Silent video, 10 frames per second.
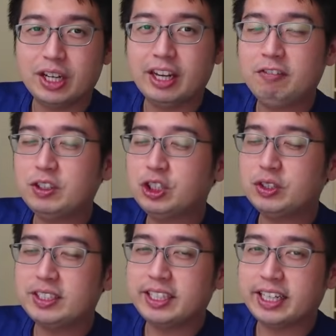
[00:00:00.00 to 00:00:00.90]
If you
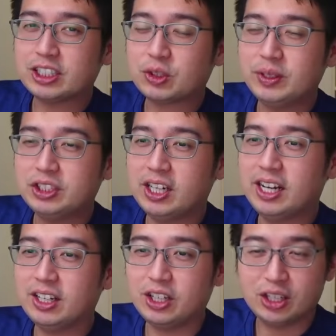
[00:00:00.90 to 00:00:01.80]
choose to take a
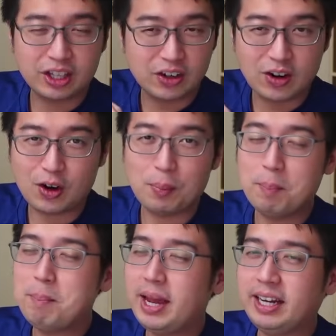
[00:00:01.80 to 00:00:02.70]
screenshot, there are
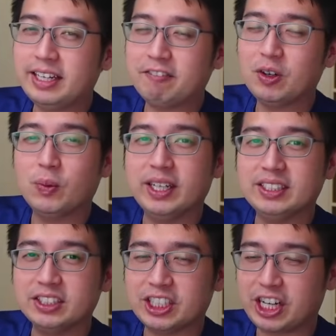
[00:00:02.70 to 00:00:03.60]
many different
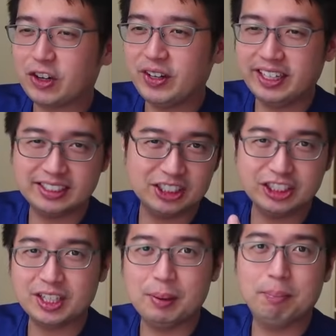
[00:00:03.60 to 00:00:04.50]
ways to secure it. It's
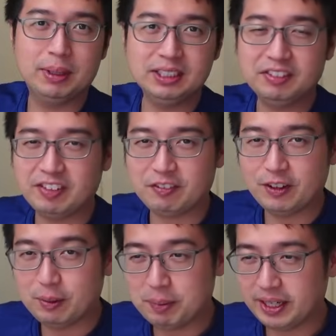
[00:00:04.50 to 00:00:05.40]
just a bunch of
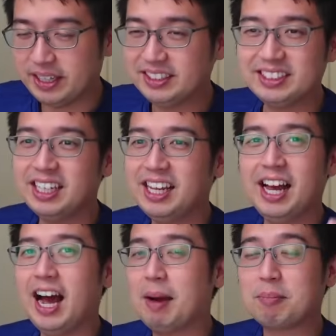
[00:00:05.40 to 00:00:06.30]
different opinions.
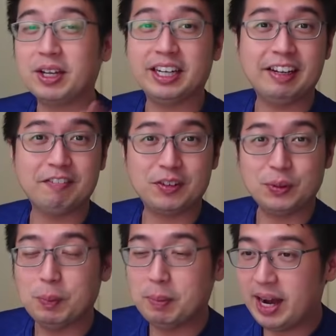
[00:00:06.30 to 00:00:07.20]
I'm gonna give
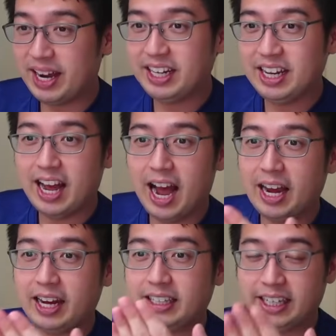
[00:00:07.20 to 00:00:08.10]
you mine.
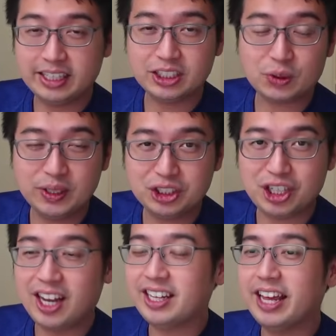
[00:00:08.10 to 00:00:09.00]
I take a
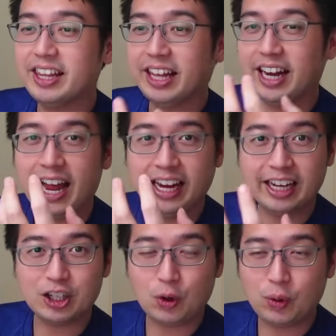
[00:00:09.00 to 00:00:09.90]
screenshot and then I
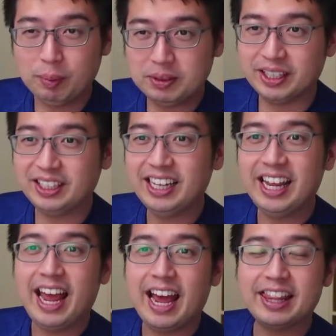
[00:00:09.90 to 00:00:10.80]
encrypt it,
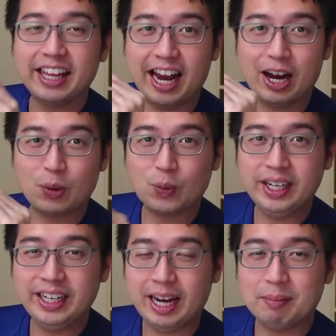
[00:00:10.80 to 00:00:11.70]
and then I
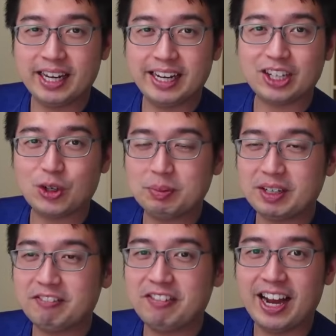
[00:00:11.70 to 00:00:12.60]
rename that
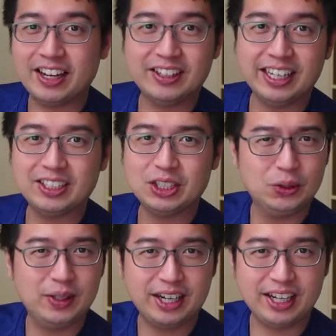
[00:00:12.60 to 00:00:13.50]
encrypted file
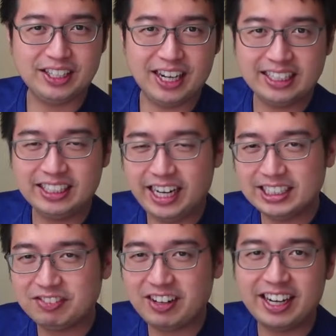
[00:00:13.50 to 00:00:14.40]
into like a
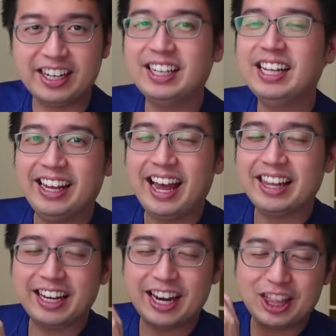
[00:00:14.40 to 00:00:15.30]
.txt file,
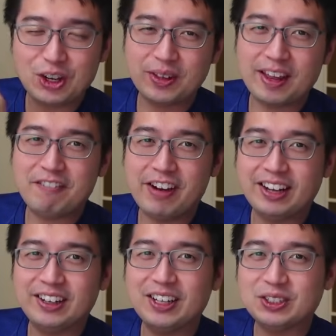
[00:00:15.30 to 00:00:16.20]
and then I throw that
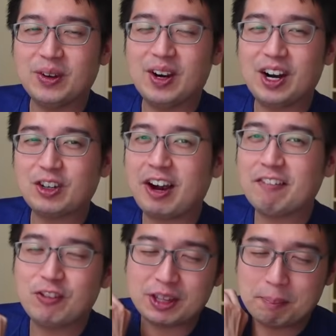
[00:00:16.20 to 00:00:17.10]
file onto a hard
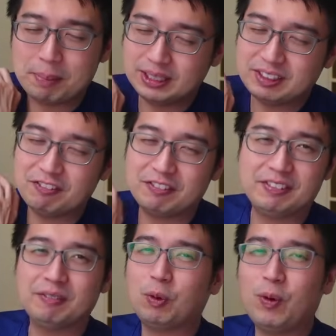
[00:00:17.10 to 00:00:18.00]
drive with a bunch of
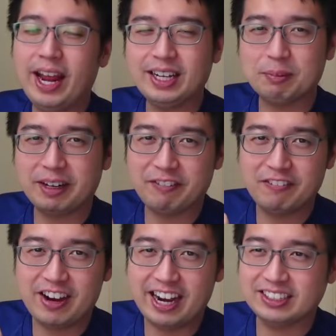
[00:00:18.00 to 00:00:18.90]
random
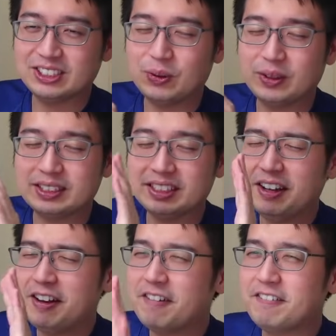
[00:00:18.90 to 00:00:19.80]
different files. So it's
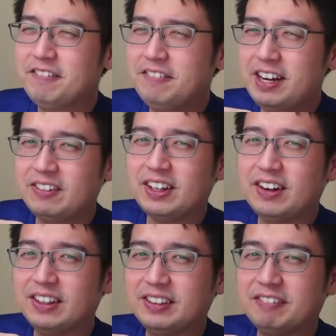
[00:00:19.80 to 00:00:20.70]
very
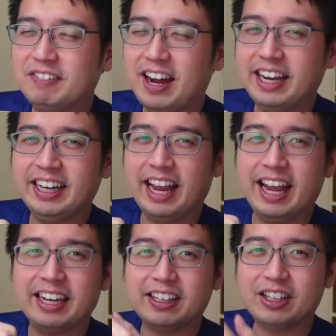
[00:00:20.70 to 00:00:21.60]
hard to find,
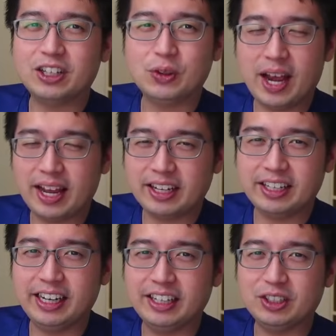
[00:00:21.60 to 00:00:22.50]
and you kind of
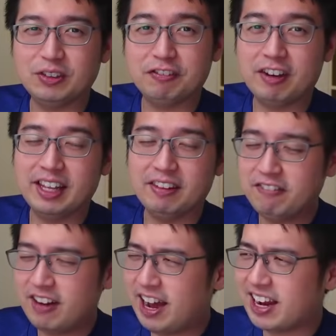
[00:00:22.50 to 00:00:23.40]
need to find the
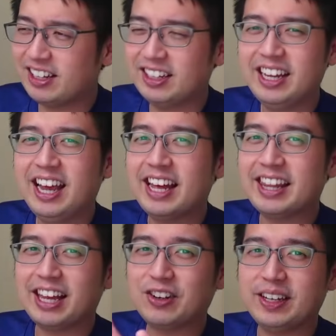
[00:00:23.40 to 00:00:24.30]
file
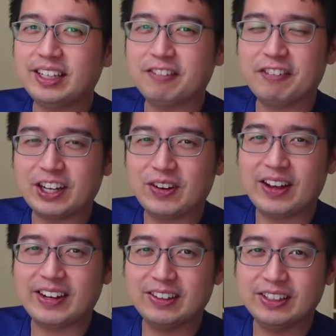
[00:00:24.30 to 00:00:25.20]
and then you need to figure
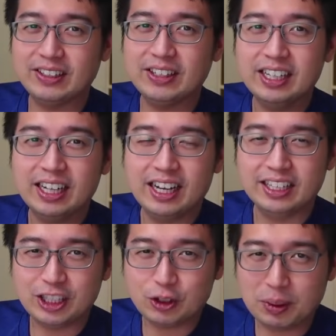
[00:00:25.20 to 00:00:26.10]
out how to
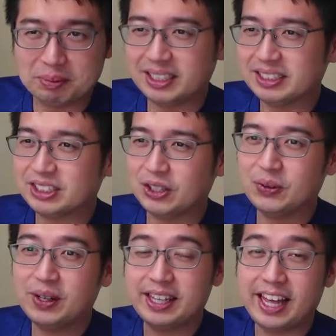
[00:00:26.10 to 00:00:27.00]
decrypt it.
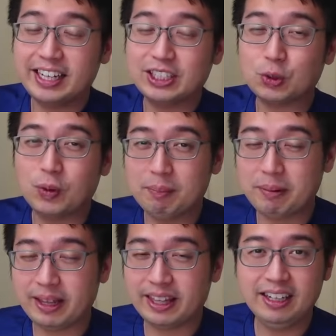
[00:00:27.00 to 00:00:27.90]
So that is one
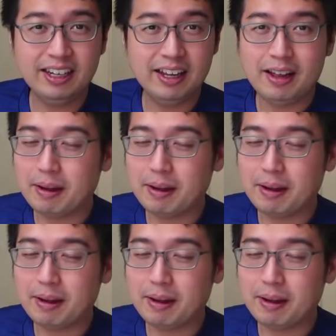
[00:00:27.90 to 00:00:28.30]
method.